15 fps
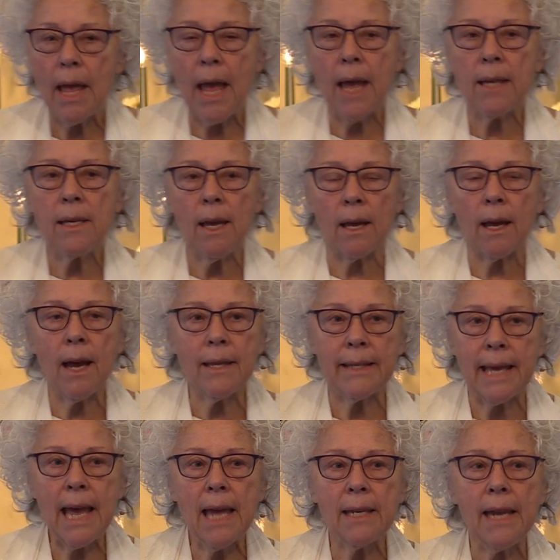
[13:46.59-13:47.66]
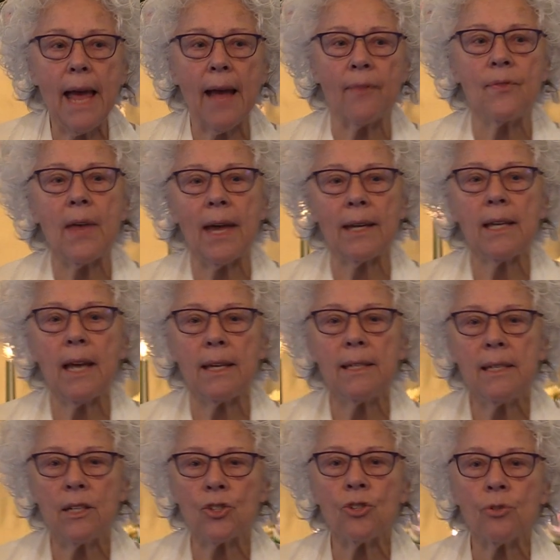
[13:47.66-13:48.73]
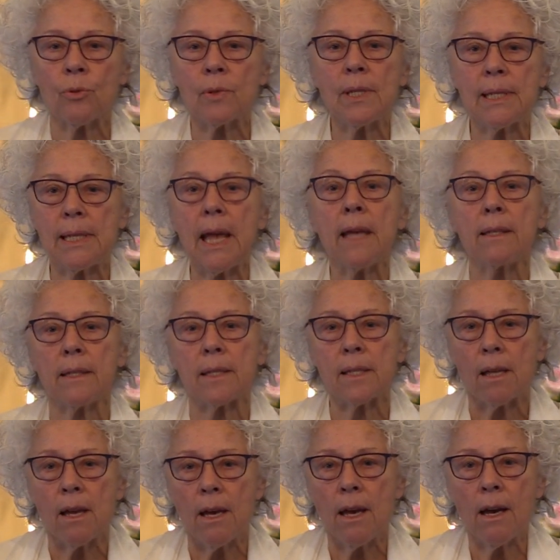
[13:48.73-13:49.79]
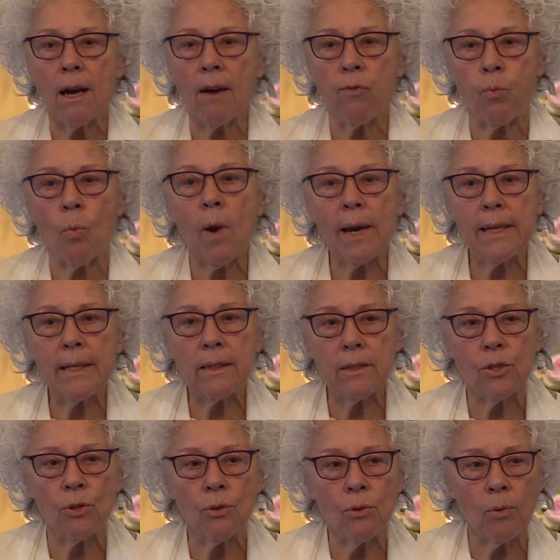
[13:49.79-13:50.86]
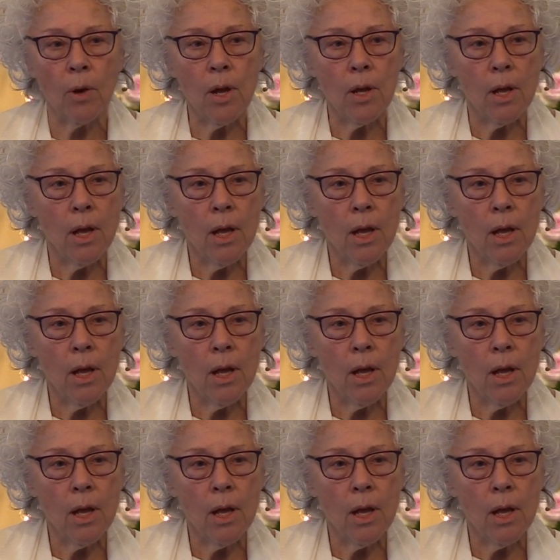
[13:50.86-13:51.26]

and again had that initial sense of wanting to